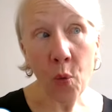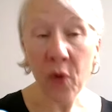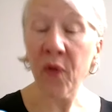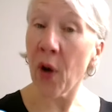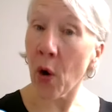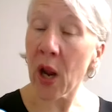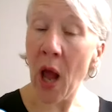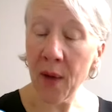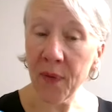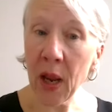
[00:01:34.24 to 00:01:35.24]
very
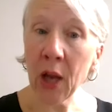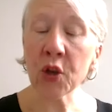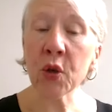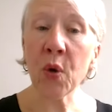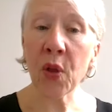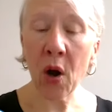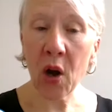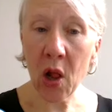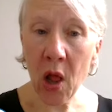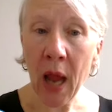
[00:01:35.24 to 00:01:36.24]
confidential with our
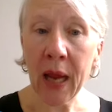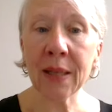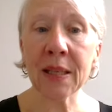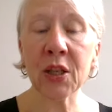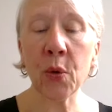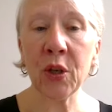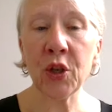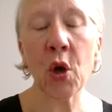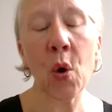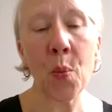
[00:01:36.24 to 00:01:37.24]
clients, so we
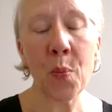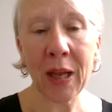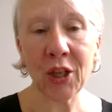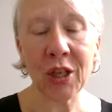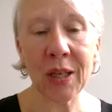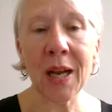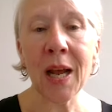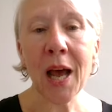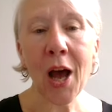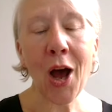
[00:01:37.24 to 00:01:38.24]
don't mention
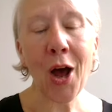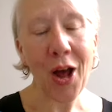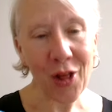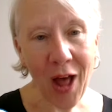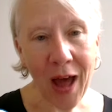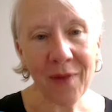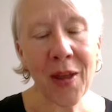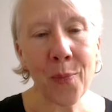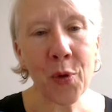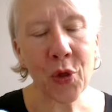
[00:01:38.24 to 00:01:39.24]
a lot of
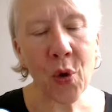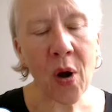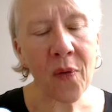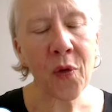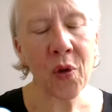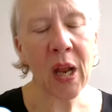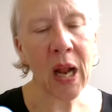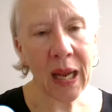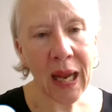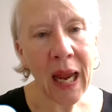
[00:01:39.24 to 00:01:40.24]
them, but there are a few that
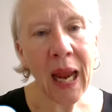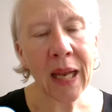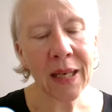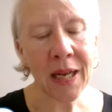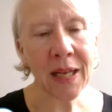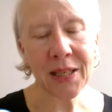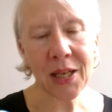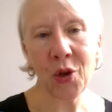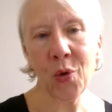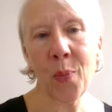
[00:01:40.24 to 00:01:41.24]
I can
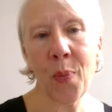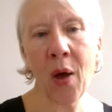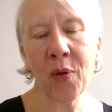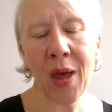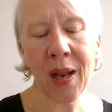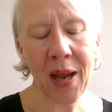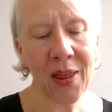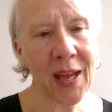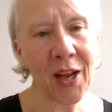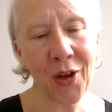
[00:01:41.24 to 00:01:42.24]
tell you about that I
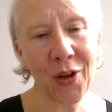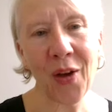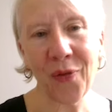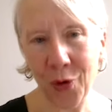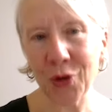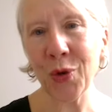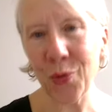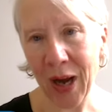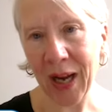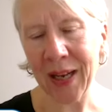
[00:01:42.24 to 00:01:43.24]
think folks would
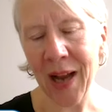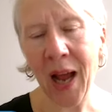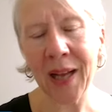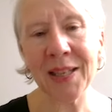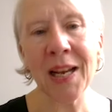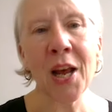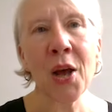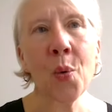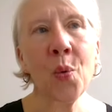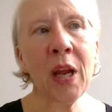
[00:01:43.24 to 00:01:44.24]
recognize.
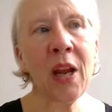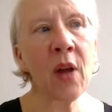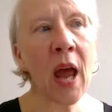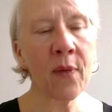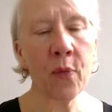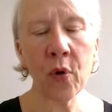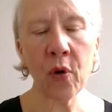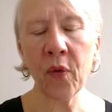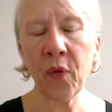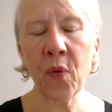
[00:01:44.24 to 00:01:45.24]
We have
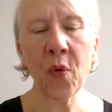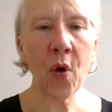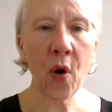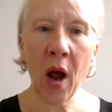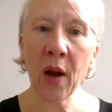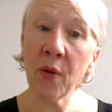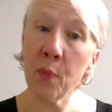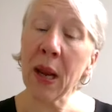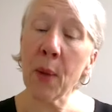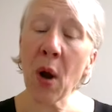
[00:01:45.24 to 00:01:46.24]
worked for
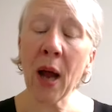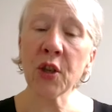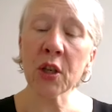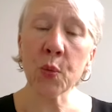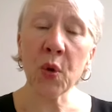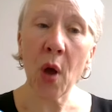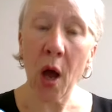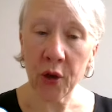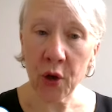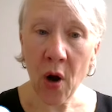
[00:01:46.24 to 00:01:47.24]
many projects with
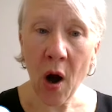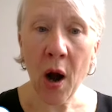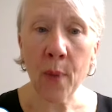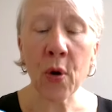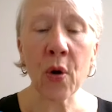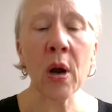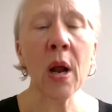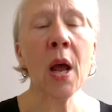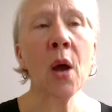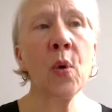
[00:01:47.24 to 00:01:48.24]
Under Armour.
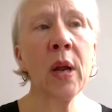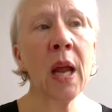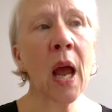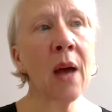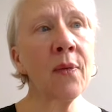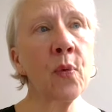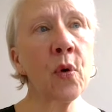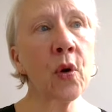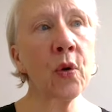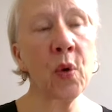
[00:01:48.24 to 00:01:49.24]
We have
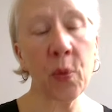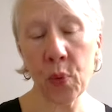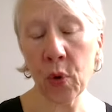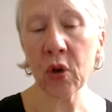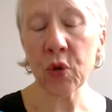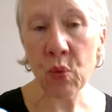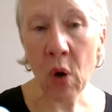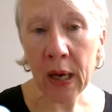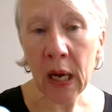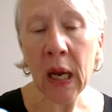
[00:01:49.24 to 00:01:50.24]
worked with Brooks
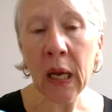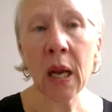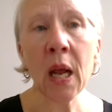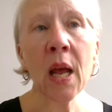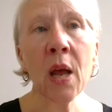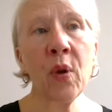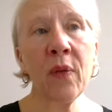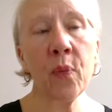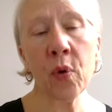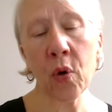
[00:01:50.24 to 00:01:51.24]
Running.
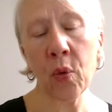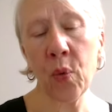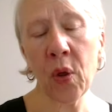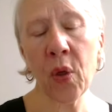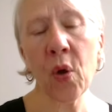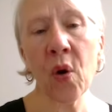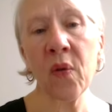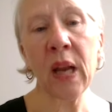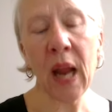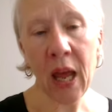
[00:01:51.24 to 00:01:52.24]
We've worked with
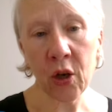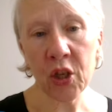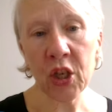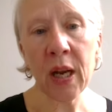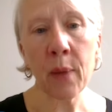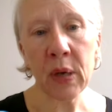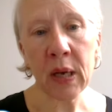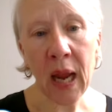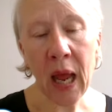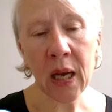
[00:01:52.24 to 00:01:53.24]
Irving Energy up
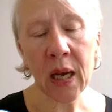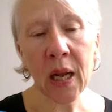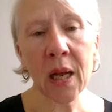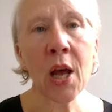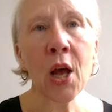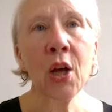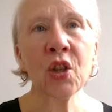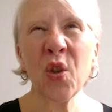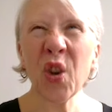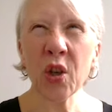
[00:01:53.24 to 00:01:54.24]
in Canada.
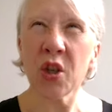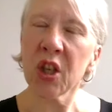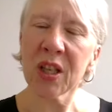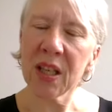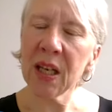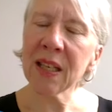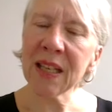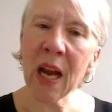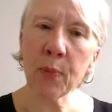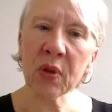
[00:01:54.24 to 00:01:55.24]
So there's just
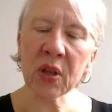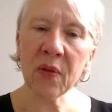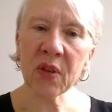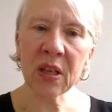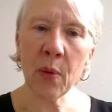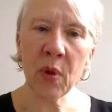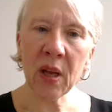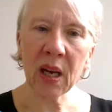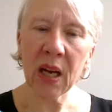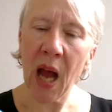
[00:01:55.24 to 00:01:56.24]
examples of some of the
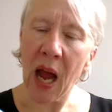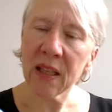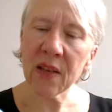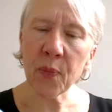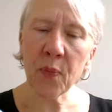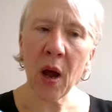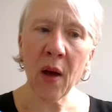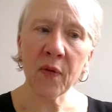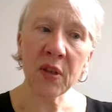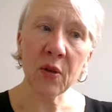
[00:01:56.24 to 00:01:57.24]
kinds of
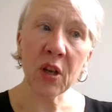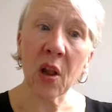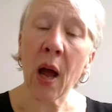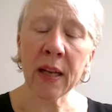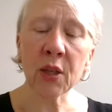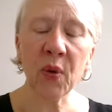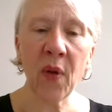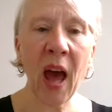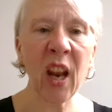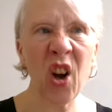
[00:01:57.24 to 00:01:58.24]
clients we've
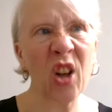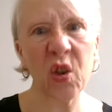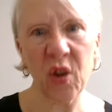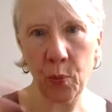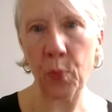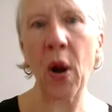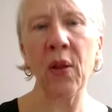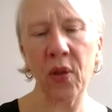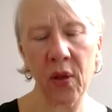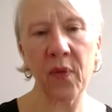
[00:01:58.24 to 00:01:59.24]
had and also the
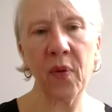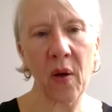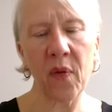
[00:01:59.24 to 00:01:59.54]
breadth of